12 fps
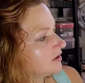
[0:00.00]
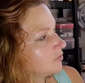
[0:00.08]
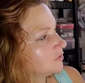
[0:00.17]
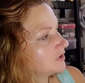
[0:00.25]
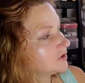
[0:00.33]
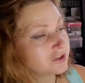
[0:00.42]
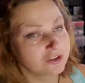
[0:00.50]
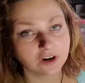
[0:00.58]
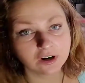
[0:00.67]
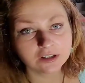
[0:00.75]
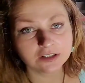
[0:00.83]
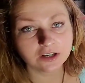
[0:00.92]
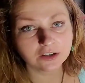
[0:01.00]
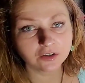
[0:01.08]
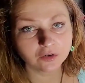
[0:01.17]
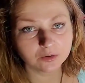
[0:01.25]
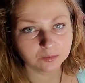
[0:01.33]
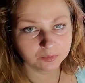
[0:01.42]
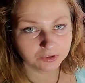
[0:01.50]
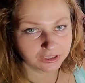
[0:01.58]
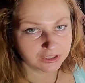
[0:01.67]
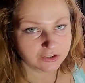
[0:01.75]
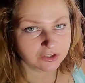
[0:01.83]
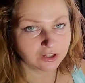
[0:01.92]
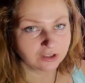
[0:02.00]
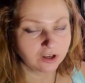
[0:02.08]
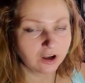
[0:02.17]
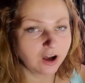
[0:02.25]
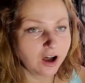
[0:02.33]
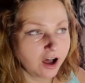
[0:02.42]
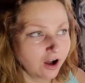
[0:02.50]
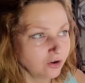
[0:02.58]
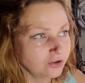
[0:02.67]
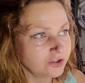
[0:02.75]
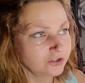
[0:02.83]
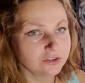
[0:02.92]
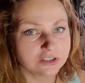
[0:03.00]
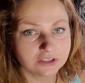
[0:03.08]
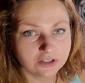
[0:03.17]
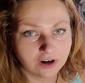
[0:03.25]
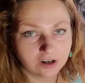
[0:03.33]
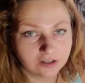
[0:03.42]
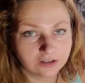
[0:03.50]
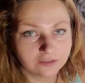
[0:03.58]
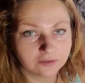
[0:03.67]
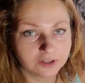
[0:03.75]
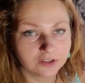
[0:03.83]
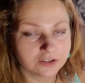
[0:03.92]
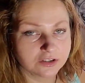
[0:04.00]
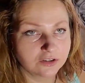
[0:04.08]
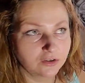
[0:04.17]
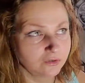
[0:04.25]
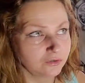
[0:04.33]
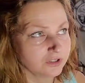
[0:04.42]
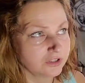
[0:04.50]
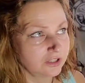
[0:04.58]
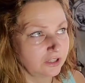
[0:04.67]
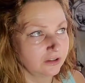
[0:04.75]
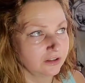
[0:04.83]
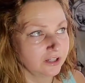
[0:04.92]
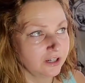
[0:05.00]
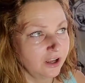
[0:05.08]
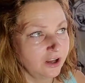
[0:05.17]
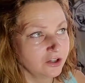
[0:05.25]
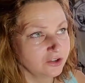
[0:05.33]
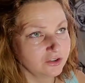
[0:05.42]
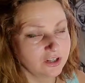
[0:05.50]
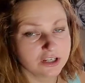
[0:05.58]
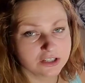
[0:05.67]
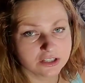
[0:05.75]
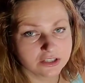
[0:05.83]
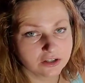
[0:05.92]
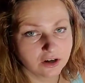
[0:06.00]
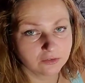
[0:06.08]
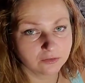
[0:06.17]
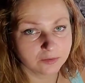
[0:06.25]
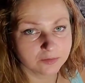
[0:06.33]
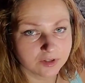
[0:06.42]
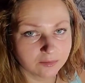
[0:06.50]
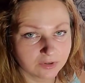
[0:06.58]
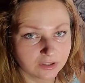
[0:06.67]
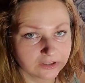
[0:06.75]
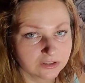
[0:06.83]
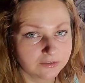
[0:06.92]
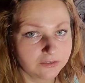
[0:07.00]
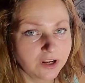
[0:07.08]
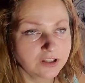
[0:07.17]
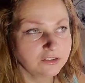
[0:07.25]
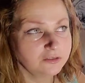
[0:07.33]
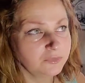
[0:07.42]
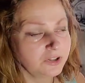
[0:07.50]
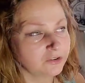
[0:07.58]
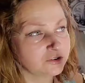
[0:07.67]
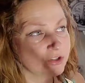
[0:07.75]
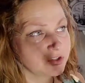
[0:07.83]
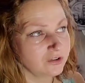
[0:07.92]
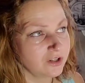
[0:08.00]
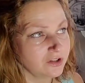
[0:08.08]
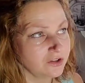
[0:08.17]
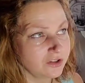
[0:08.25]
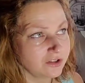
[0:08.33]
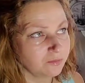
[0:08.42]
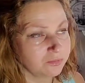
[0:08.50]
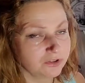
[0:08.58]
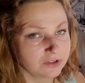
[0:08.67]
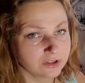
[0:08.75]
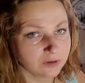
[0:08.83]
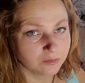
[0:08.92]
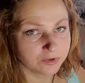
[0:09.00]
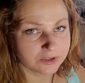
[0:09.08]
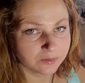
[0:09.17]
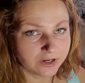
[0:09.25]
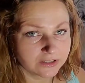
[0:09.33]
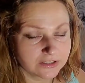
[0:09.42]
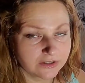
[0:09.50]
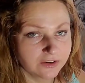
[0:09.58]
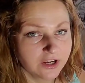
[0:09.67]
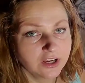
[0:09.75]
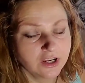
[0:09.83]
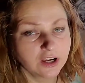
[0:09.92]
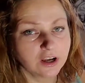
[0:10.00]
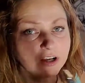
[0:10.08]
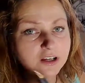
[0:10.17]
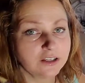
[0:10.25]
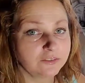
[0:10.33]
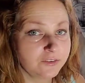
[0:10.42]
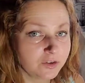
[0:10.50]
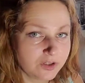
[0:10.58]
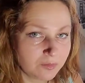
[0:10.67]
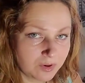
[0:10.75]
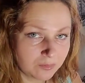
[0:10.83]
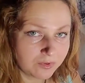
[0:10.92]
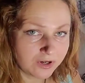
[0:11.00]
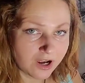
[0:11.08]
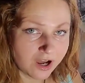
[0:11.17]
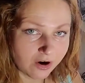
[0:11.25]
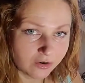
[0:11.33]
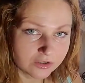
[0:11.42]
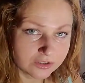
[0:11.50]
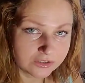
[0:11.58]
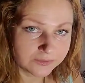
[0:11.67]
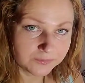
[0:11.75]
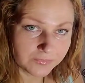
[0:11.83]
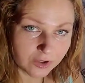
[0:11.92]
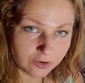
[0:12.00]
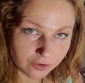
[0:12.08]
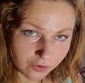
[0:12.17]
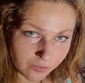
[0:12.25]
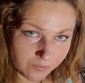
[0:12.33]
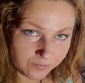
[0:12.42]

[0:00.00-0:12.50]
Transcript: will start your bridge, and how to start, because you will think like, should I just start from something in the front of me, or should I just put it in perspective? If you remember our room